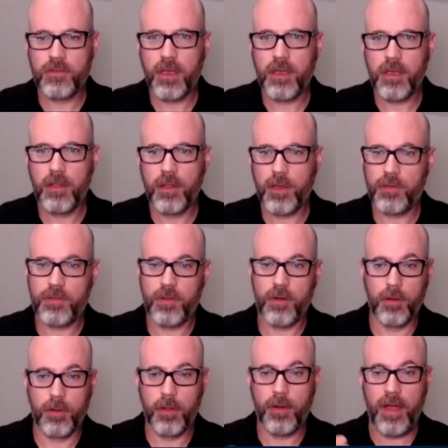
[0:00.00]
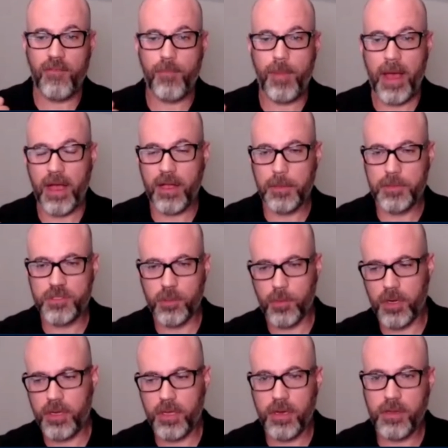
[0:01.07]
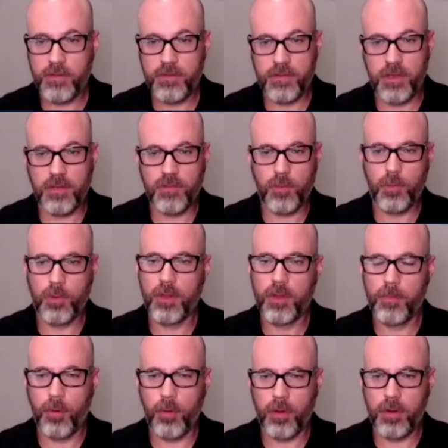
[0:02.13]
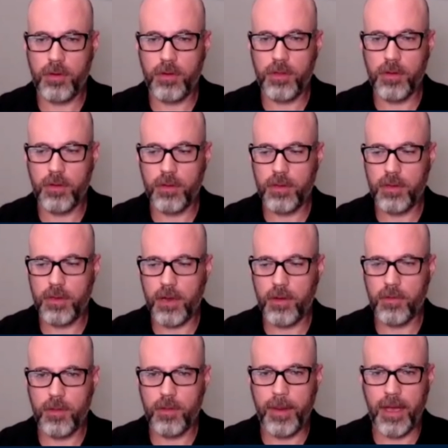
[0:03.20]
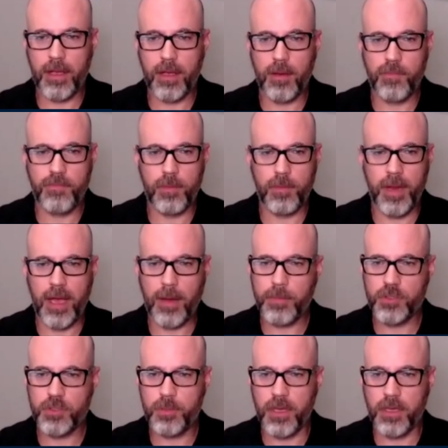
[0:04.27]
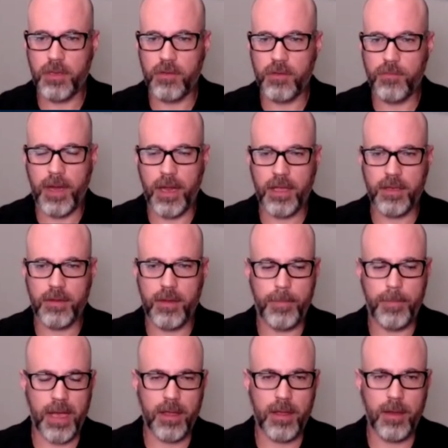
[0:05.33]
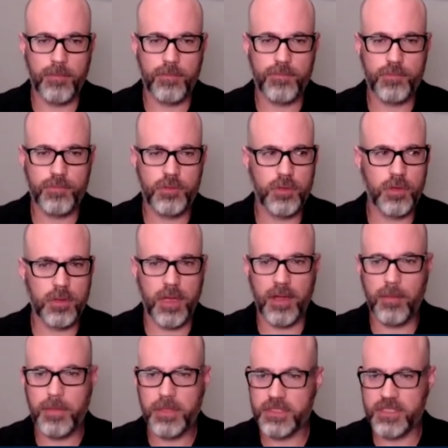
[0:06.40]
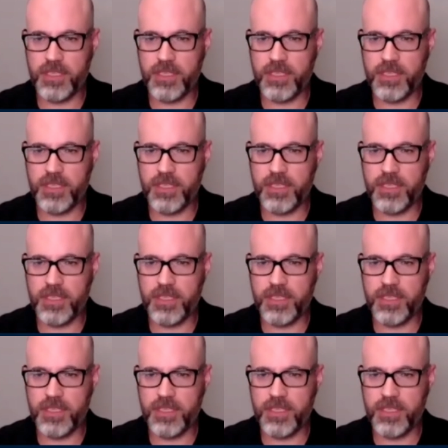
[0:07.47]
like you said earlier, have backup. So redundancy is a really important deal. Not only backup from an app perspective, but backup to your line of business